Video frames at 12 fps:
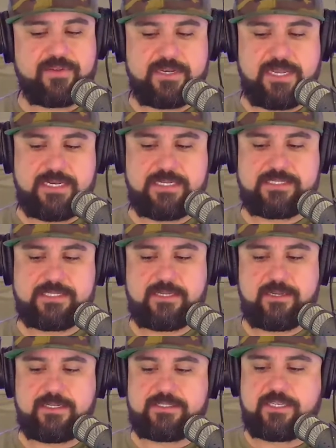and it's
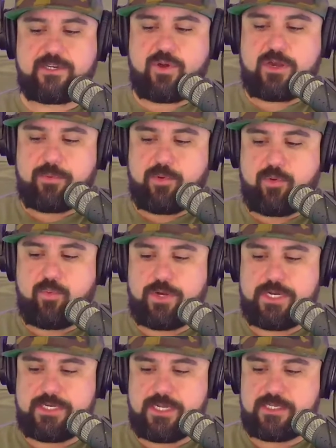incredible in what
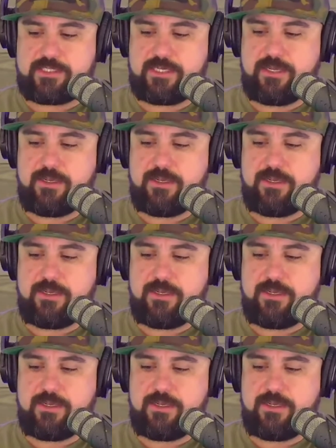it does